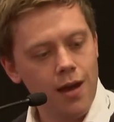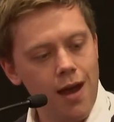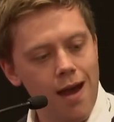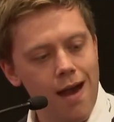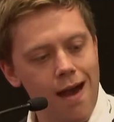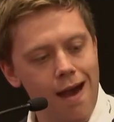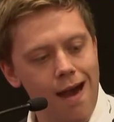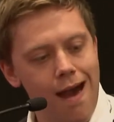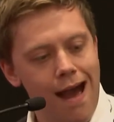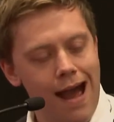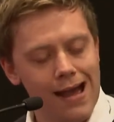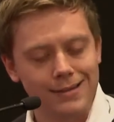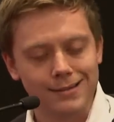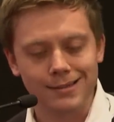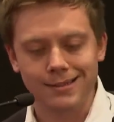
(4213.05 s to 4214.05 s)
uh,
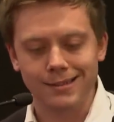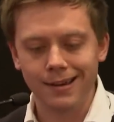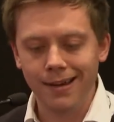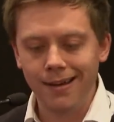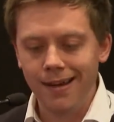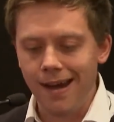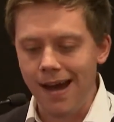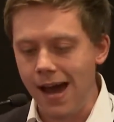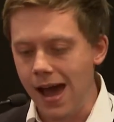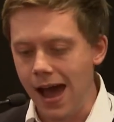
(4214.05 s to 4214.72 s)
has uh,